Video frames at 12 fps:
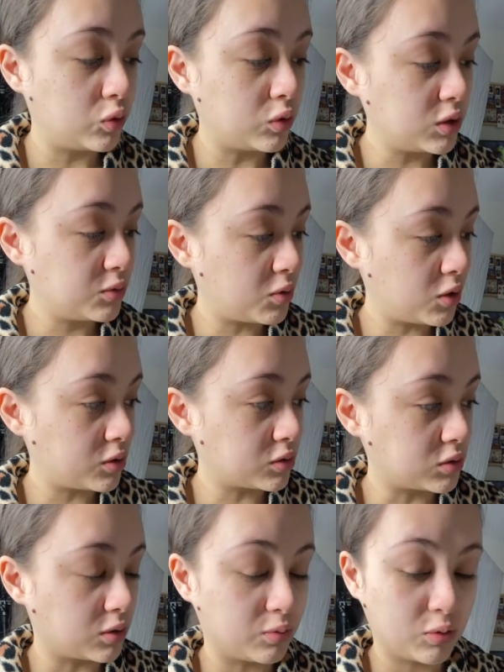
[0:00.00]
All these
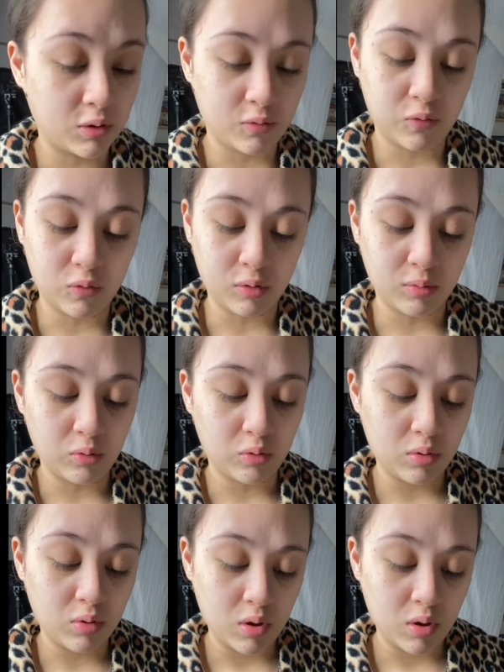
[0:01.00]
products are pretty affordable.